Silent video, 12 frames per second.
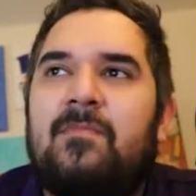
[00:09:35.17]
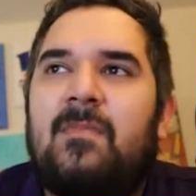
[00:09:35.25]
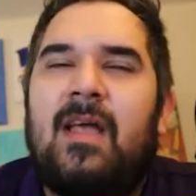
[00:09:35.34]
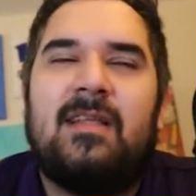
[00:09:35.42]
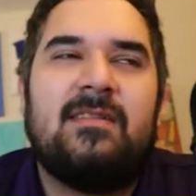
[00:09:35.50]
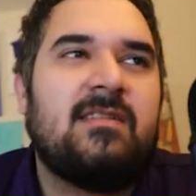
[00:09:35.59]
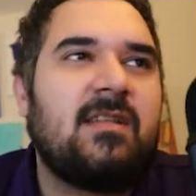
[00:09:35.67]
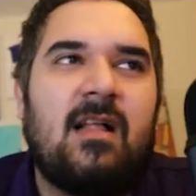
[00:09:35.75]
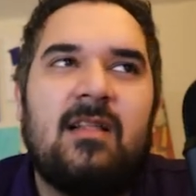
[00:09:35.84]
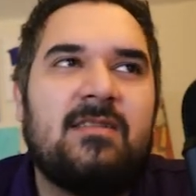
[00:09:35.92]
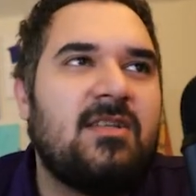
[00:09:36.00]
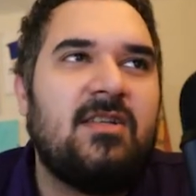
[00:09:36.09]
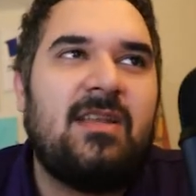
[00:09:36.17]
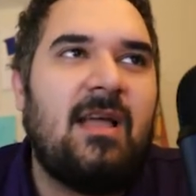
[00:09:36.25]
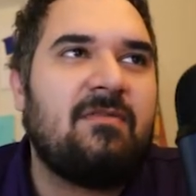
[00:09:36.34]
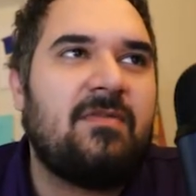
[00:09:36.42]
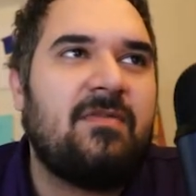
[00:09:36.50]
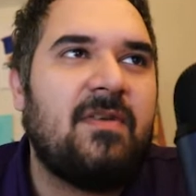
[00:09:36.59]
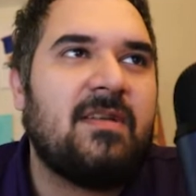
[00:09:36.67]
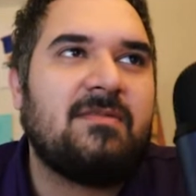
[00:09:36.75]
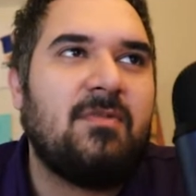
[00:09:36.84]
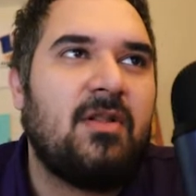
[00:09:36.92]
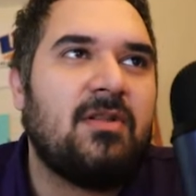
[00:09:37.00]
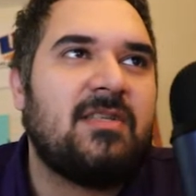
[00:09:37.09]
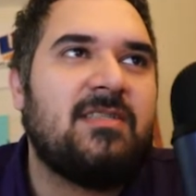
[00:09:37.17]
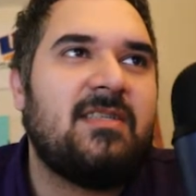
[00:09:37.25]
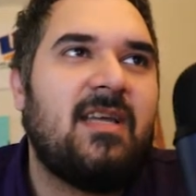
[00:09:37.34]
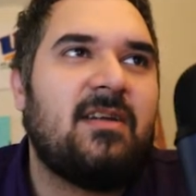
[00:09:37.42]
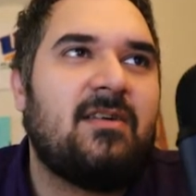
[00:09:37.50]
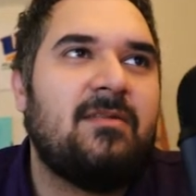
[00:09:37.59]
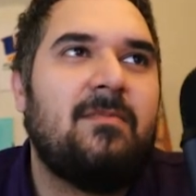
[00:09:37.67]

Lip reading: And solids could never fit in a smaller container.